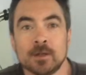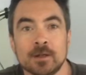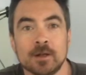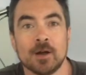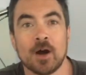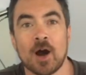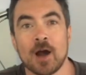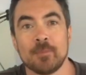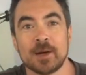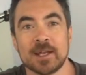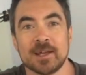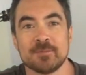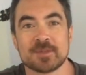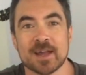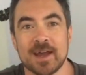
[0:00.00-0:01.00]
Hi, my
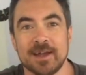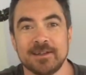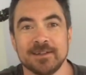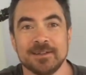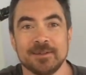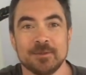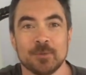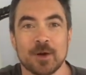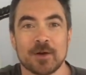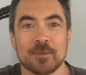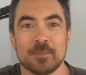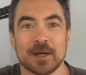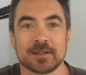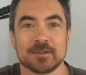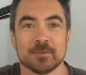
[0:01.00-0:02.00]
name's Andy. Welcome
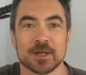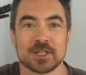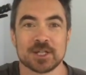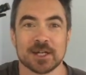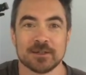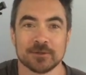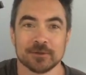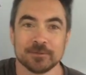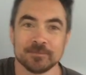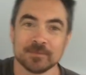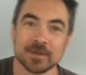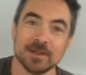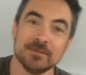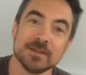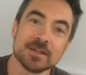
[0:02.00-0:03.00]
back to my channel.
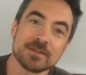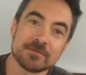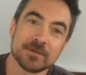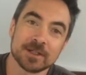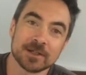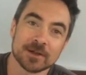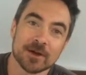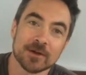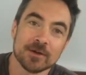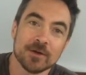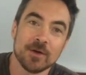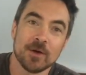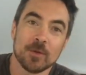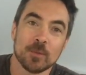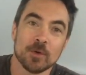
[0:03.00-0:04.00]
In this video,
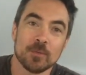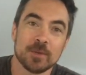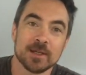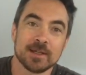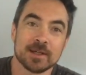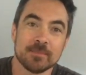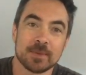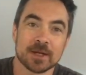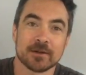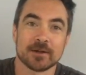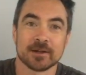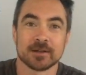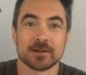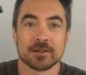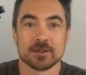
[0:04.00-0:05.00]
we'll be comparing
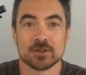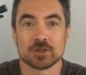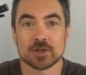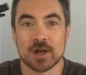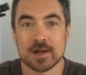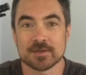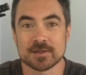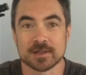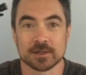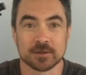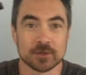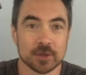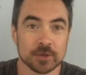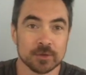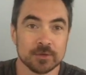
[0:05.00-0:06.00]
and contrasting
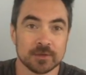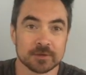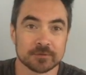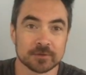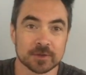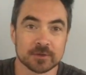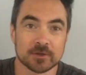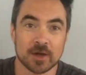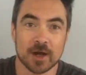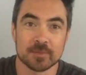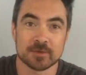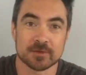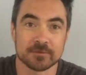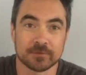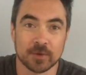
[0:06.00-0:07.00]
two different types
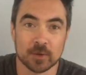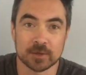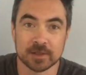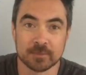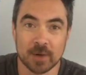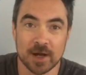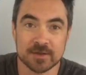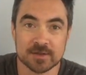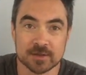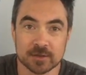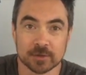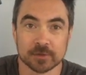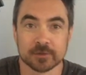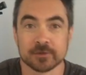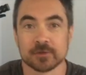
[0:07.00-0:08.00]
of folding
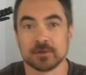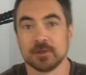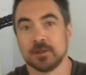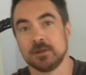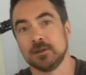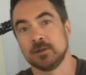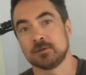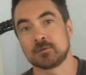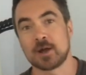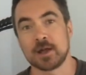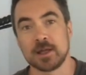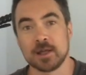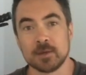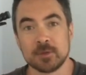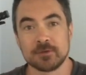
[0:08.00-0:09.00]
bicycles. Right
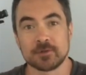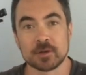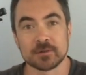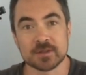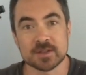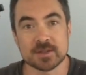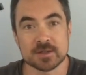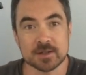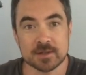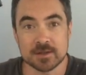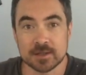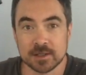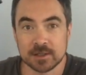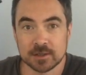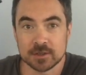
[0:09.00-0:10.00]
here we've got the
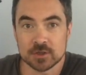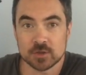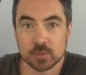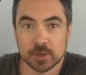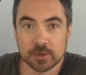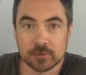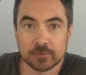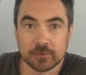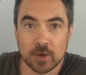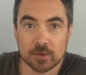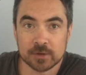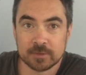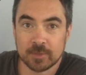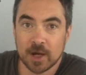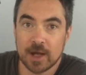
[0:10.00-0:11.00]
16-inch wheel folding
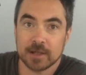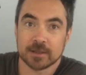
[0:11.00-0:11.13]
bike,